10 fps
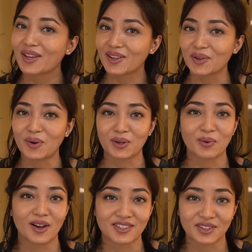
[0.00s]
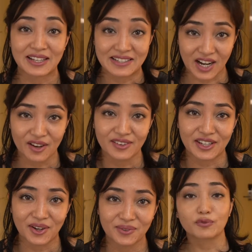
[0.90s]
you want to watch the entire
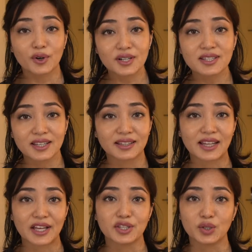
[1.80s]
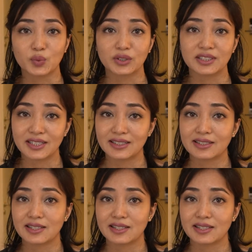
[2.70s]
video. First thing that you will need